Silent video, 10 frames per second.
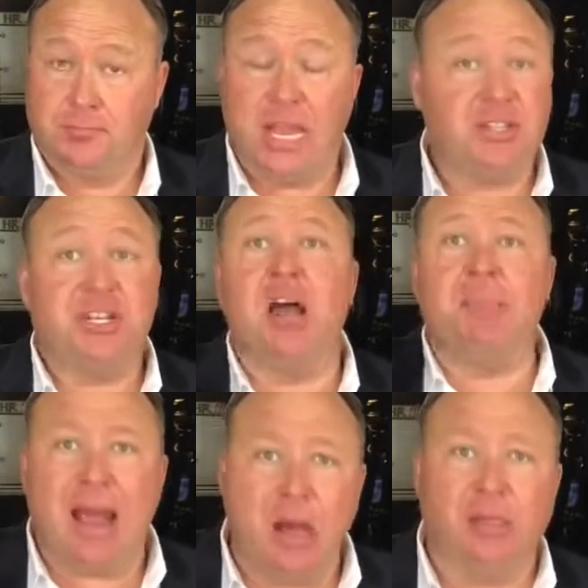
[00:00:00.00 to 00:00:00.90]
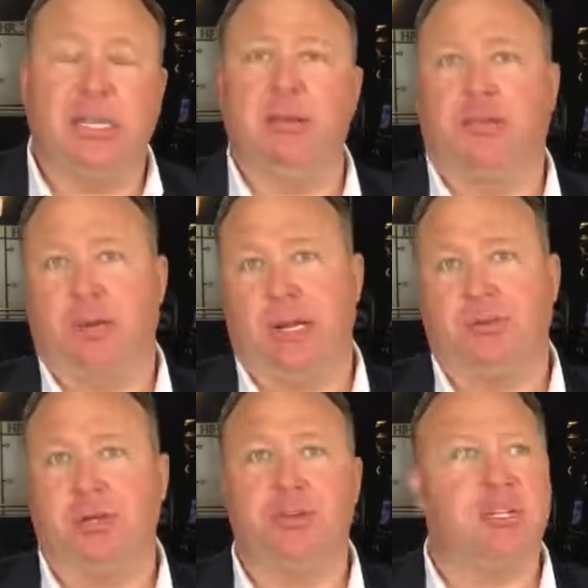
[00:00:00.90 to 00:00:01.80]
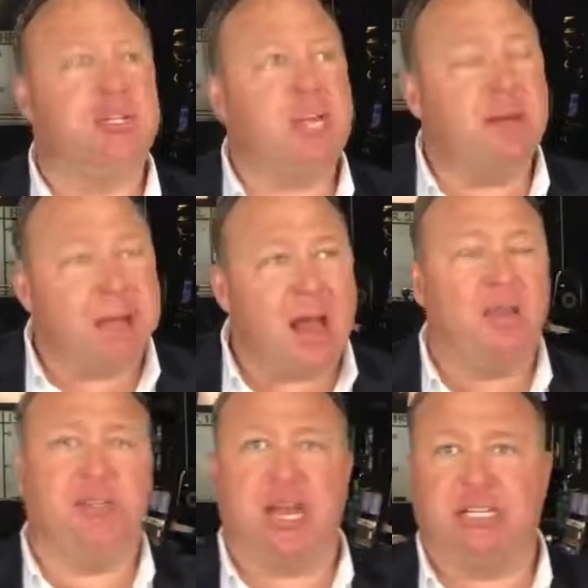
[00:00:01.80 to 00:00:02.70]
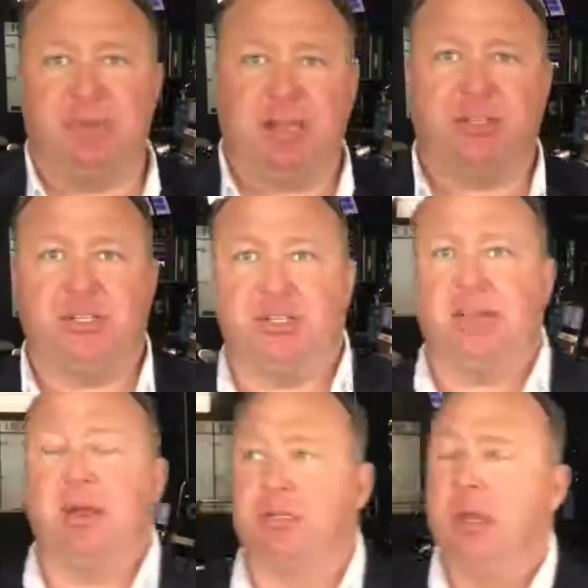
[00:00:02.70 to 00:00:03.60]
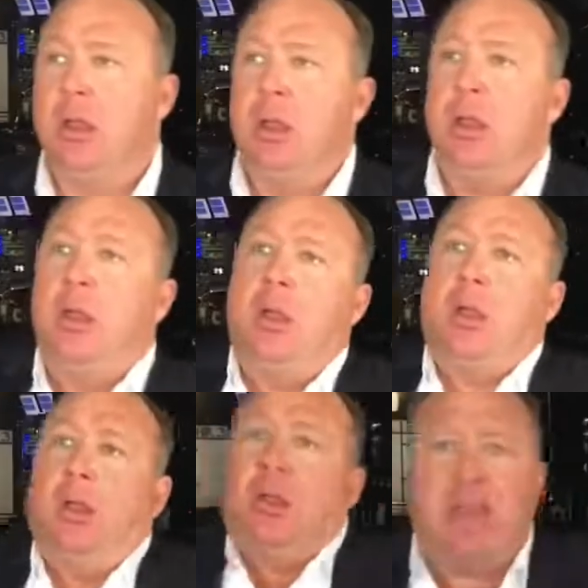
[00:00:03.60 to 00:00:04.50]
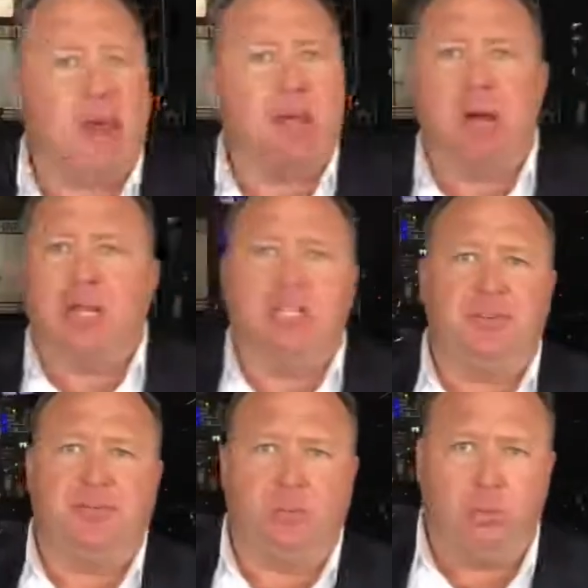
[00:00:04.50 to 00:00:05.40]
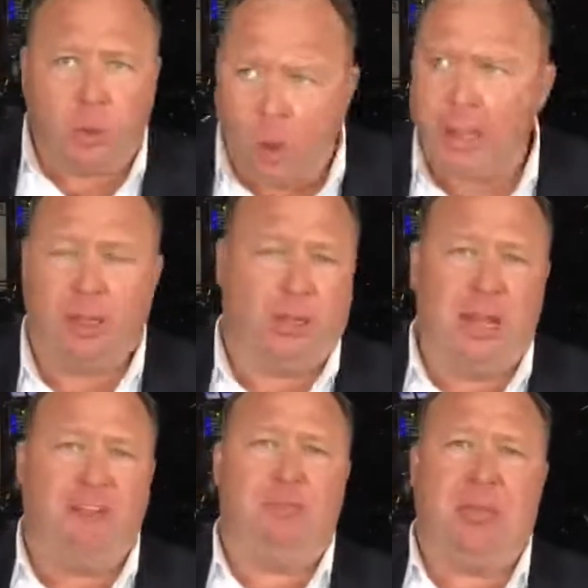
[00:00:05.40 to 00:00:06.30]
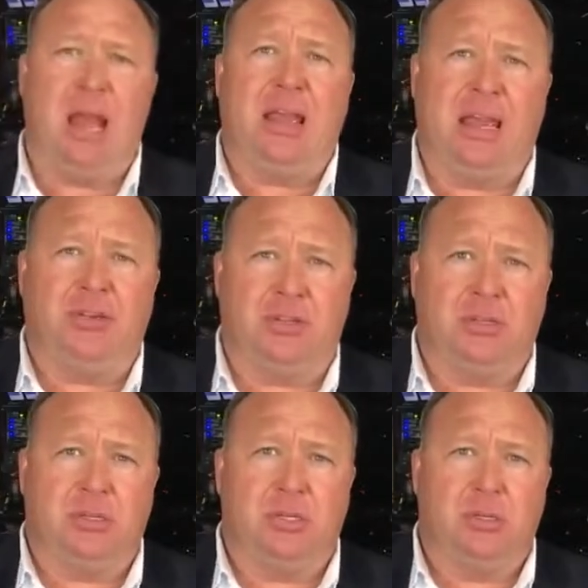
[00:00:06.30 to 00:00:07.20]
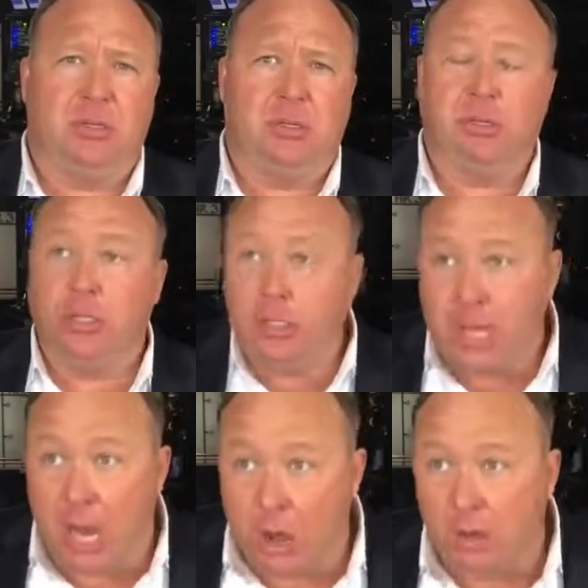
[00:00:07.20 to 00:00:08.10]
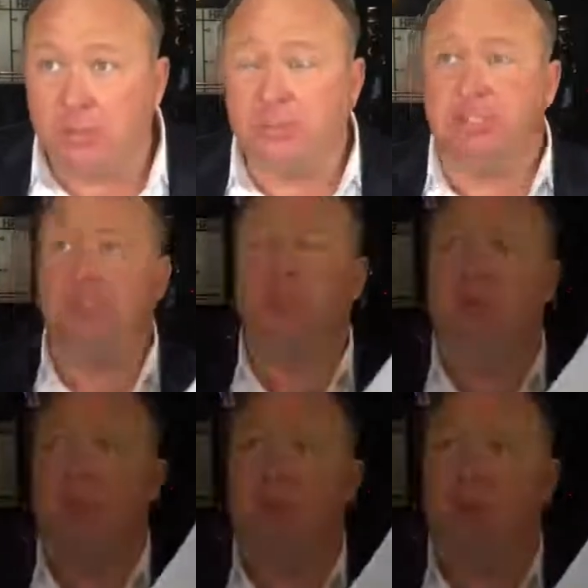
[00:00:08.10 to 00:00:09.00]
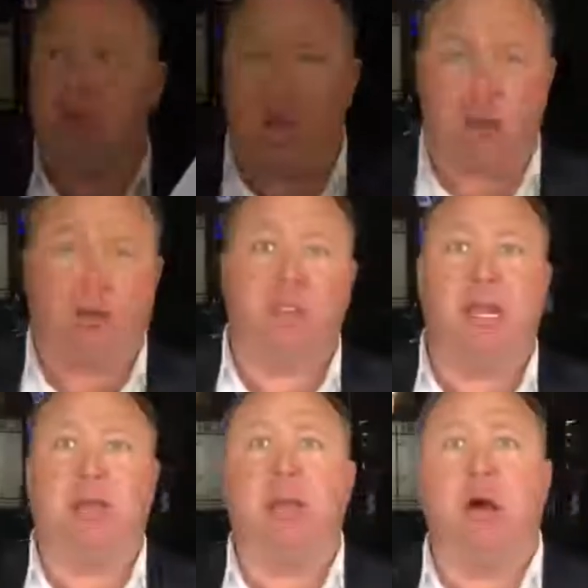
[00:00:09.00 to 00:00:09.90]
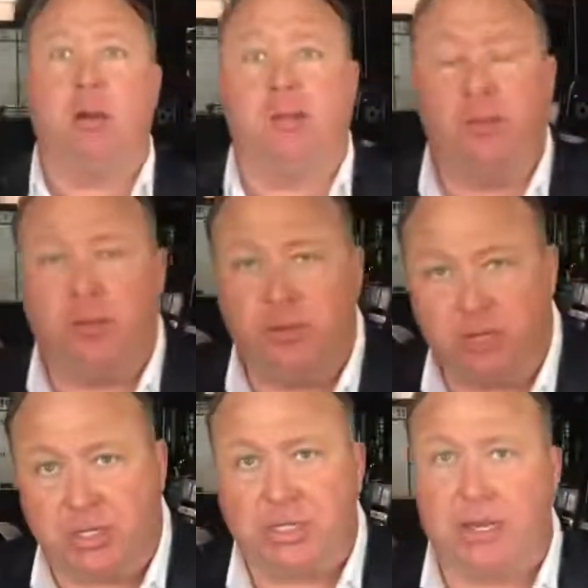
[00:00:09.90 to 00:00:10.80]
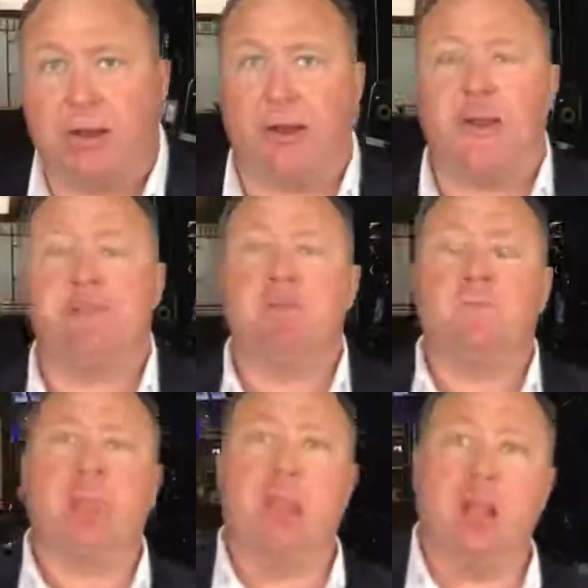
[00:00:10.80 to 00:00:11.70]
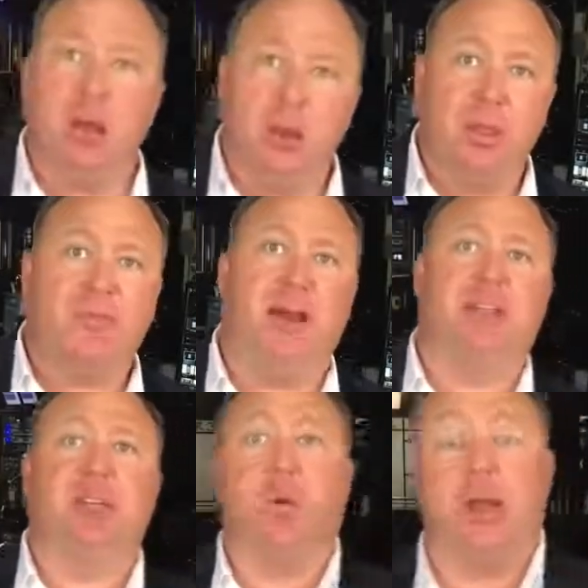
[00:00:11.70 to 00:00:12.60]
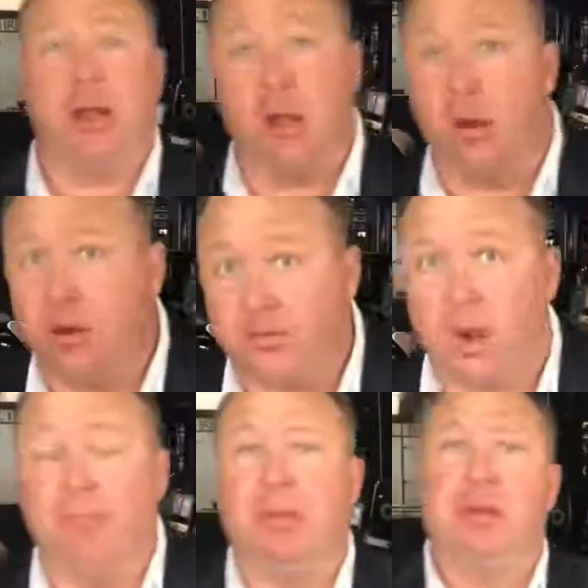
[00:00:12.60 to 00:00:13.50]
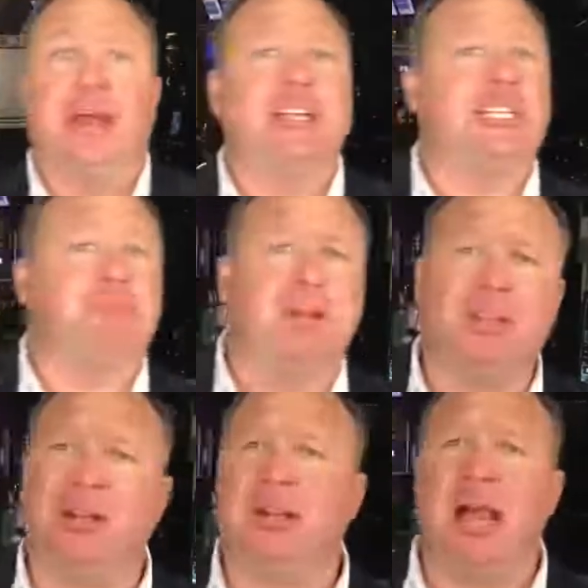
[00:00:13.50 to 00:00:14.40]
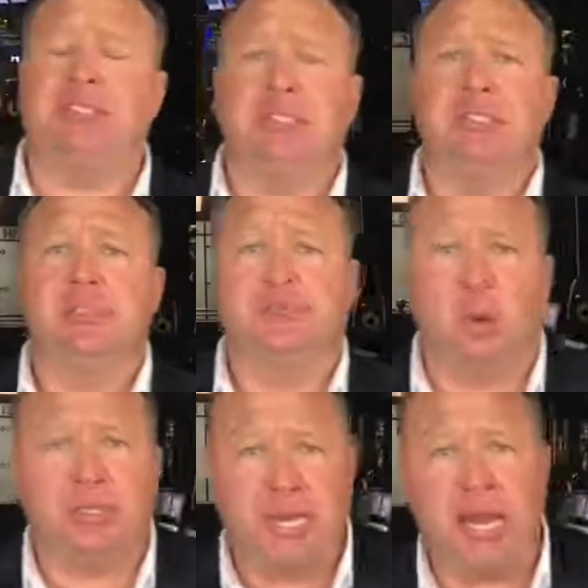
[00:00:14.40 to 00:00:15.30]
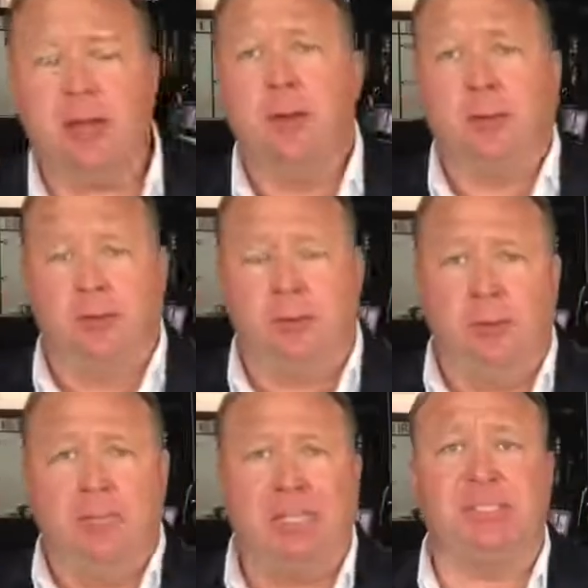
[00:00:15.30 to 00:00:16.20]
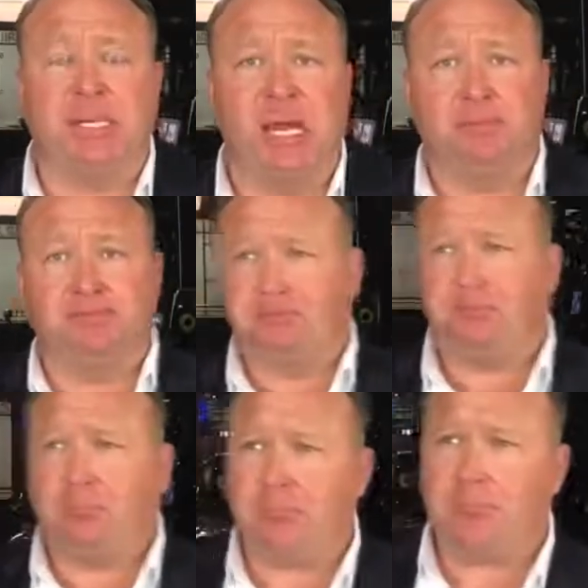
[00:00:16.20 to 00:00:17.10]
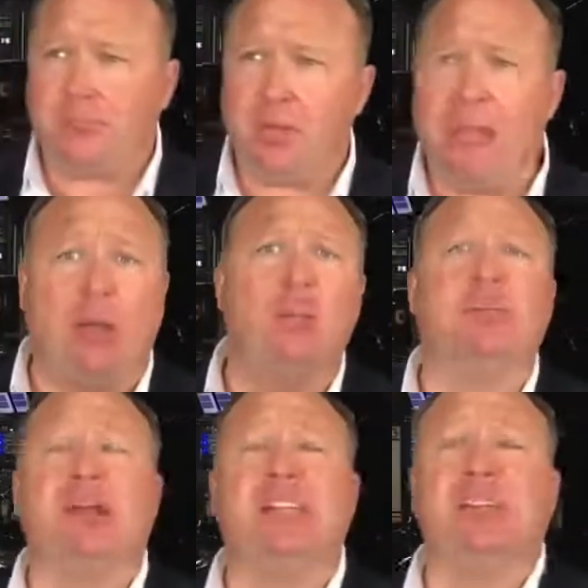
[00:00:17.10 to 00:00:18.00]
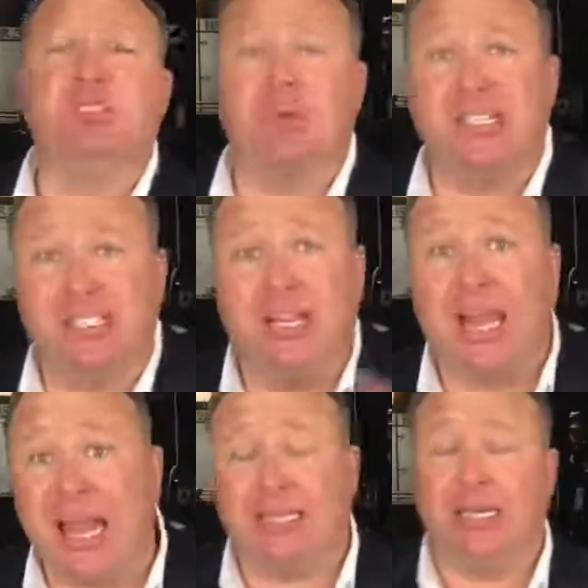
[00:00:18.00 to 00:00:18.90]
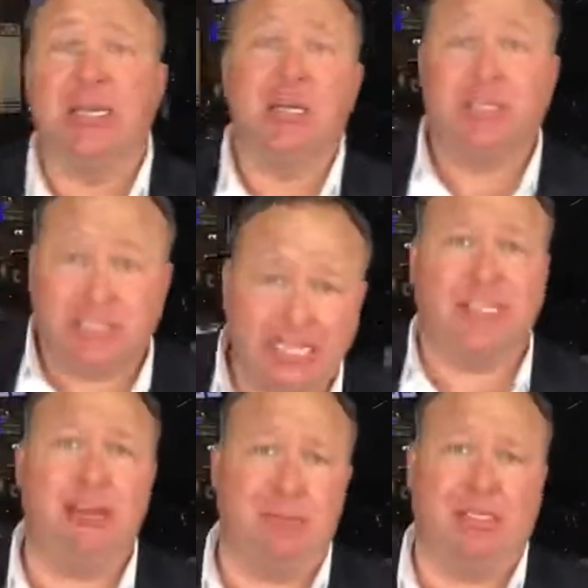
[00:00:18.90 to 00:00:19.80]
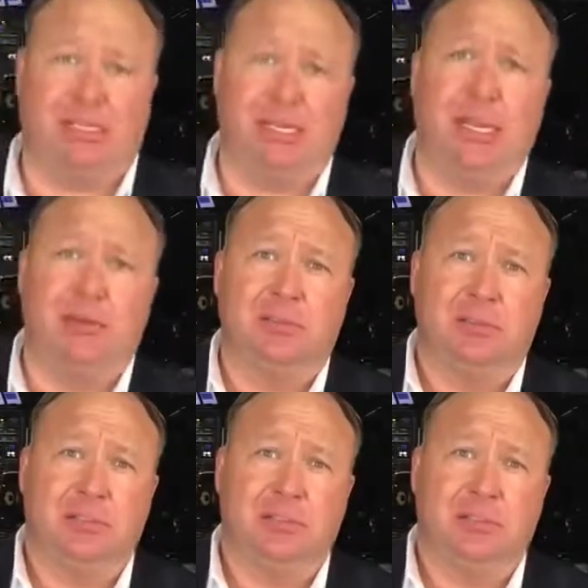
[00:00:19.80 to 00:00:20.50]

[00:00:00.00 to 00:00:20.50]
It's come out in the 302s. It's come out in the text messages and emails. They've had a bunch of loyal FBI agents go to Congress and go to the judiciary and go to the FISA court and go to Trump and spill their guts 14 months ago. Back when the president was president-elect, 16 months ago.